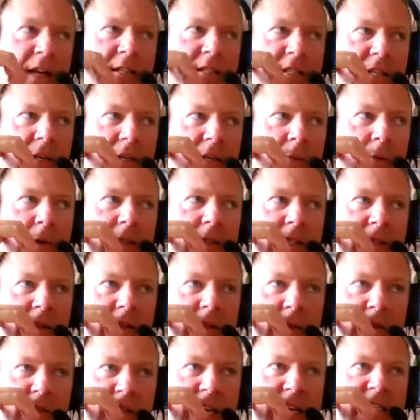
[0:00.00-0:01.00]
thing with
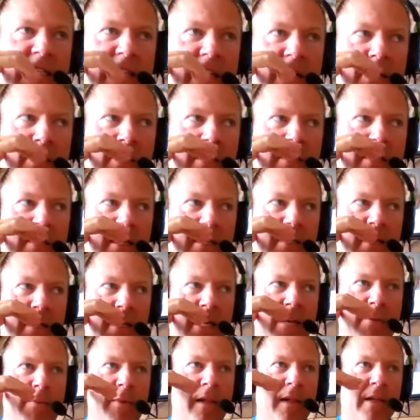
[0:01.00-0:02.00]
those asynchronous things like
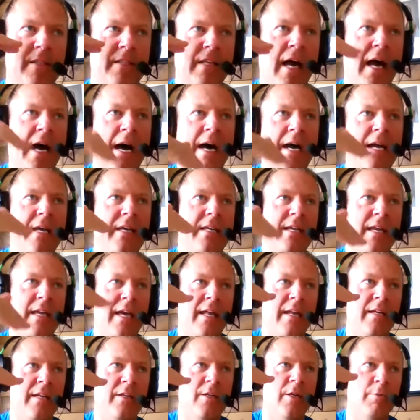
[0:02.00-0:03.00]
email is I
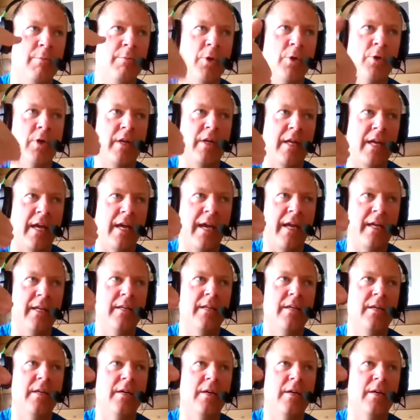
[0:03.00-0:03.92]
can communicate